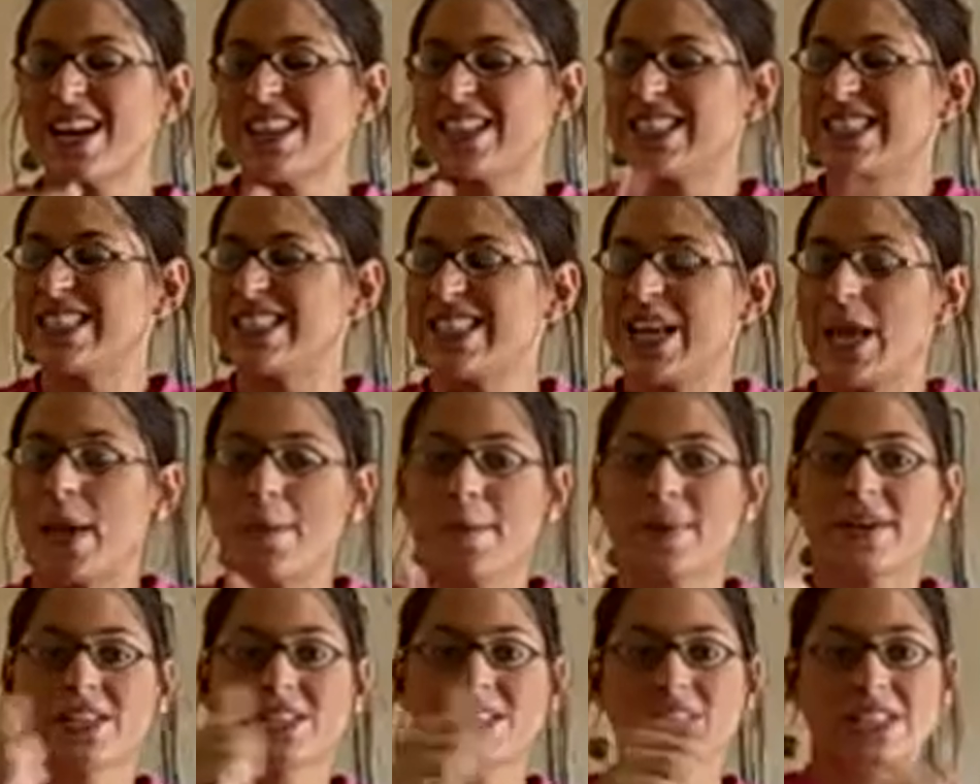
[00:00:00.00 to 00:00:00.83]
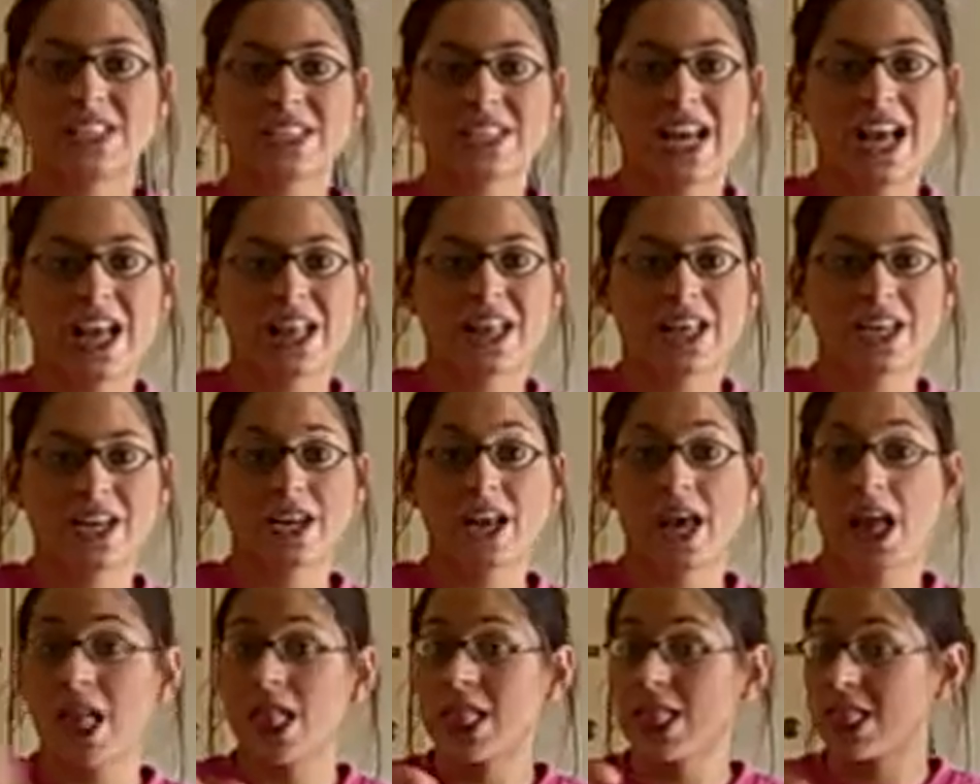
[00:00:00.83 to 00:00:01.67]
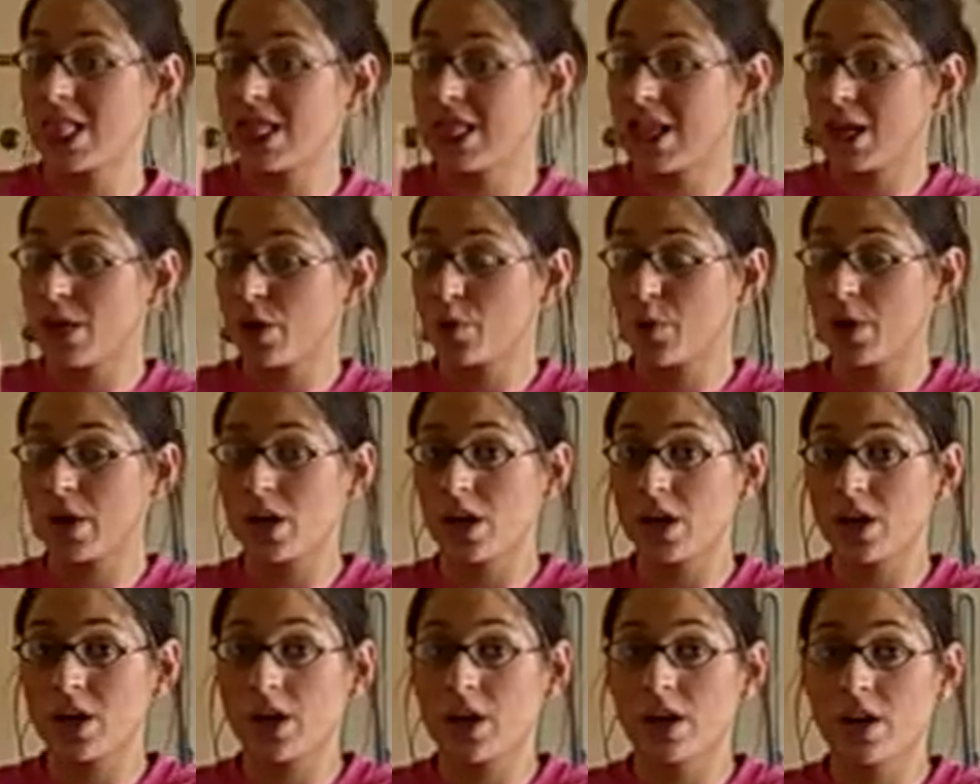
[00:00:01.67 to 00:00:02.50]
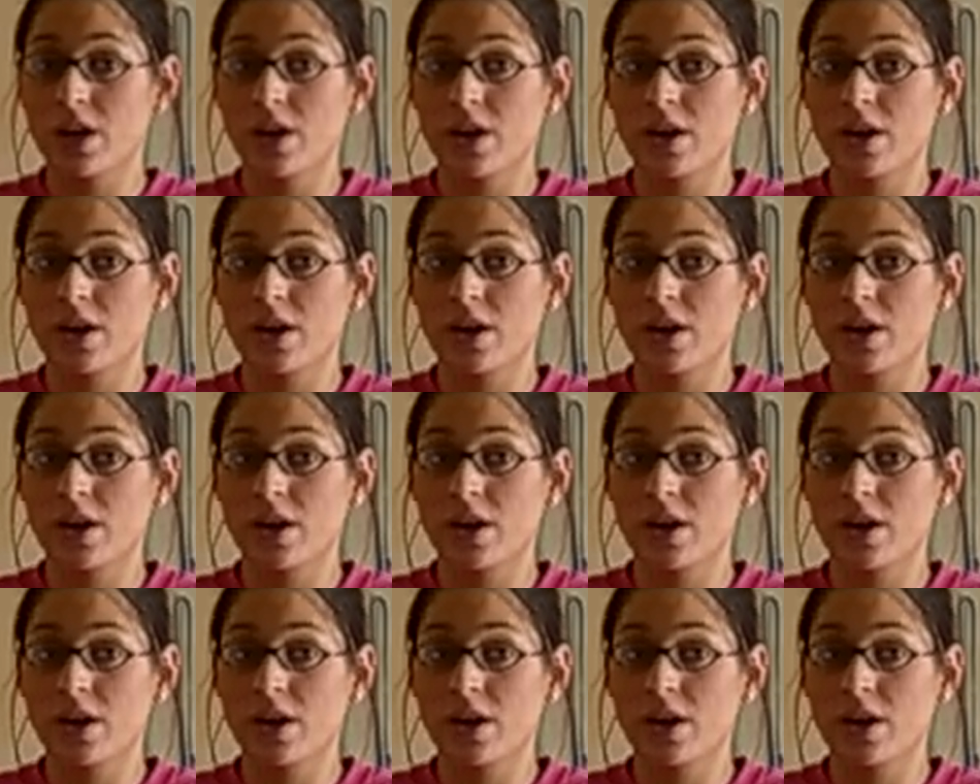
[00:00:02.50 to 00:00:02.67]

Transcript: Liquid particles are able to move past